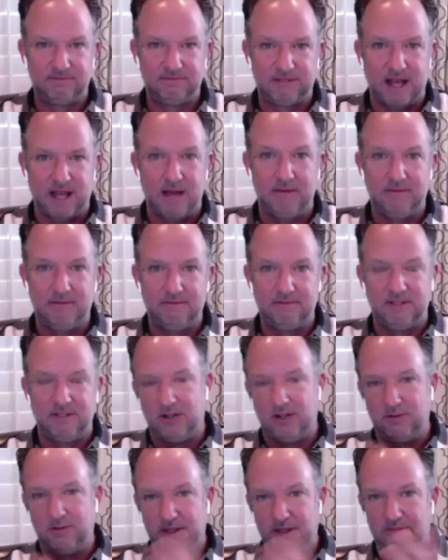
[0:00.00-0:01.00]
that, you
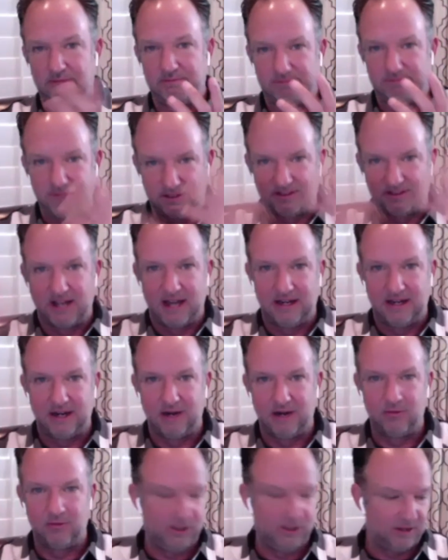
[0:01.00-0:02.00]
know, we it's not in
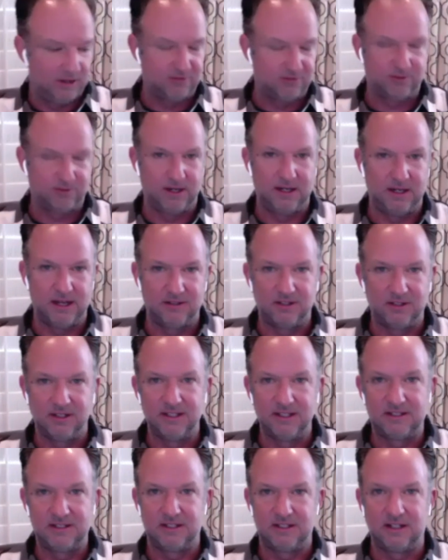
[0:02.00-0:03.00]
our wheelhouse right now to
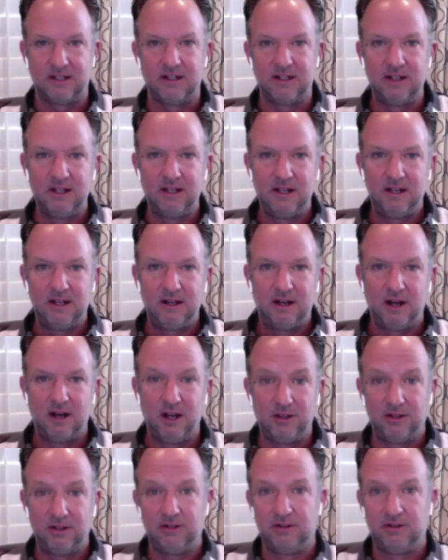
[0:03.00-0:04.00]
listen to
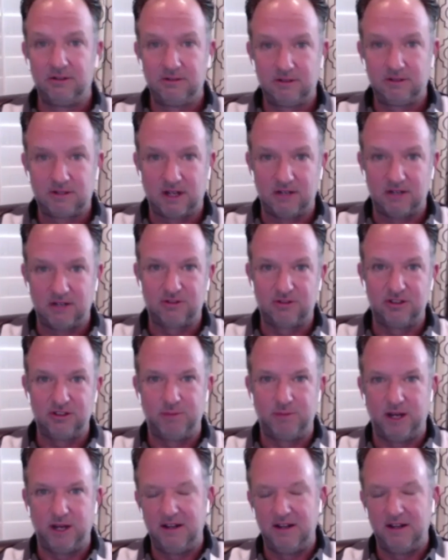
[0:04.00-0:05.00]
other countries,
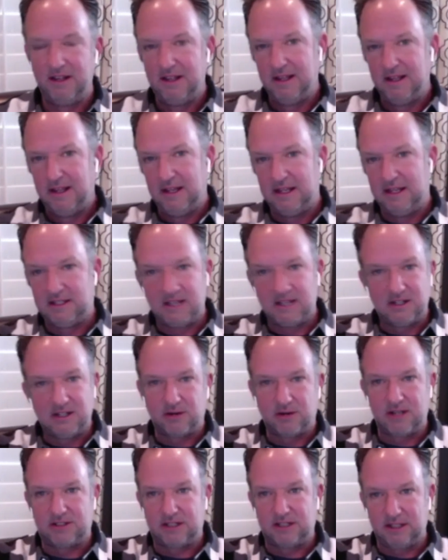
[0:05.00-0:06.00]
but it's
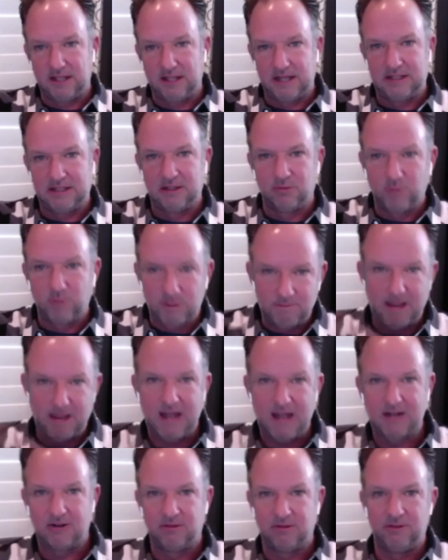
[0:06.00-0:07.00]
interesting like the
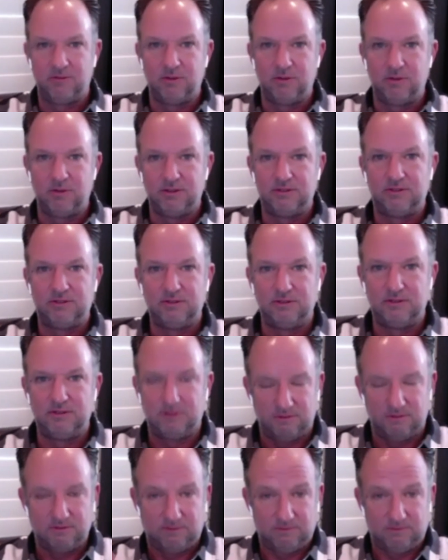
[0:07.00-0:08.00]
remainder of the world is doing the,
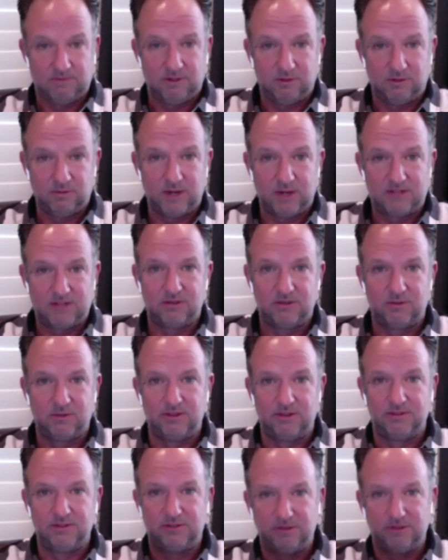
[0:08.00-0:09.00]
the rest of the
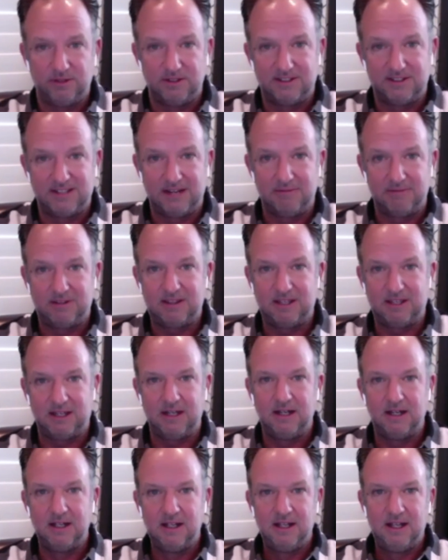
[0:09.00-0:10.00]
world is doing the same
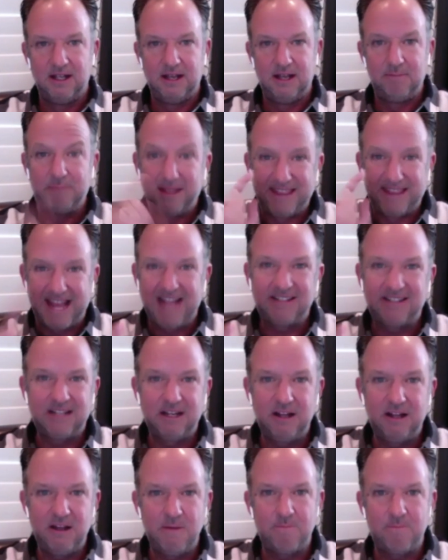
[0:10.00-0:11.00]
thing. But that's going
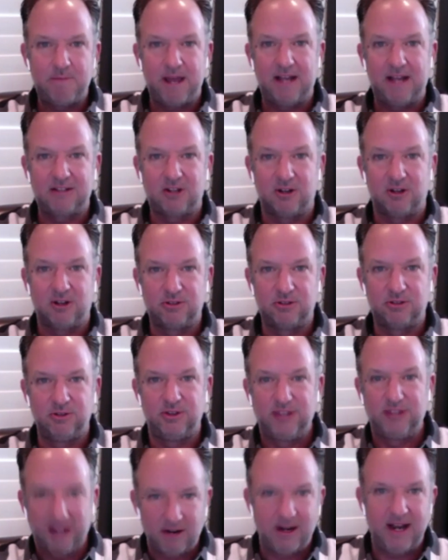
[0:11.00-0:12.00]
to impact also
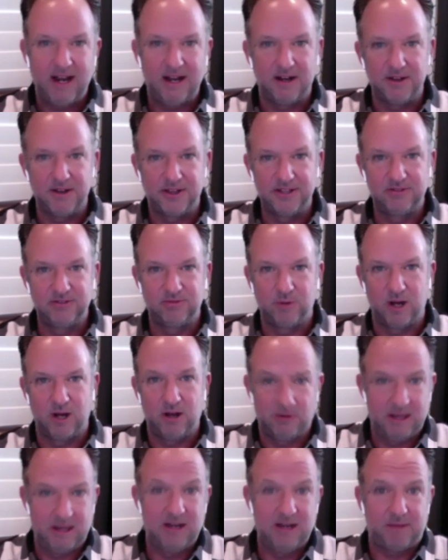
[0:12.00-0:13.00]
their health as
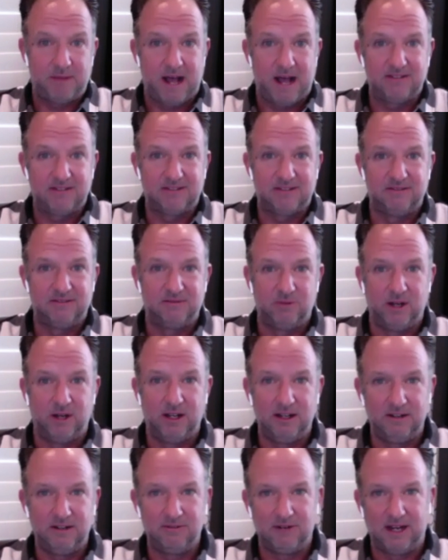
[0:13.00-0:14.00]
well in a positive
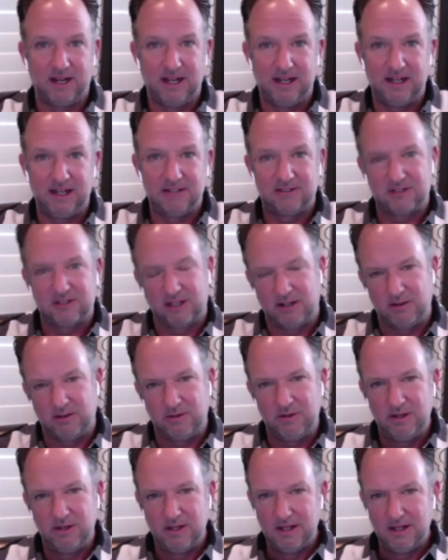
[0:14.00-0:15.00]
way, right?
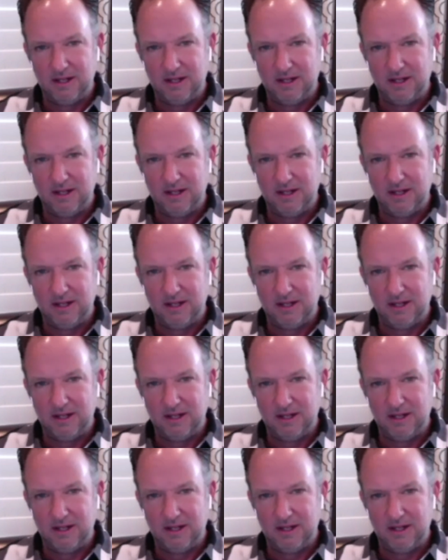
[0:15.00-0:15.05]
So